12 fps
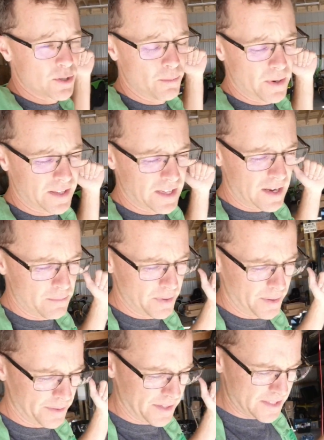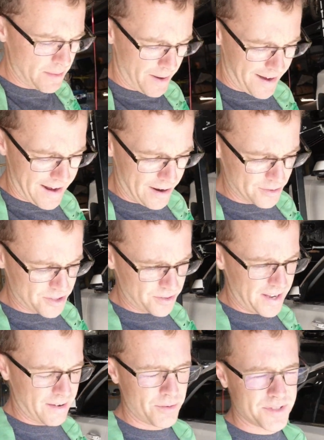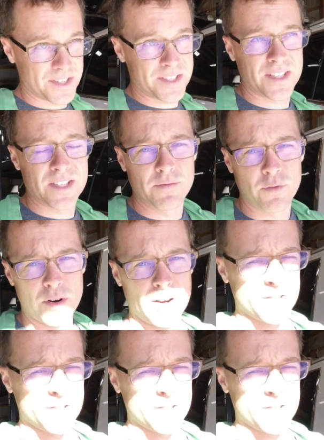tone bike that I built. That's at my house. That one's a 64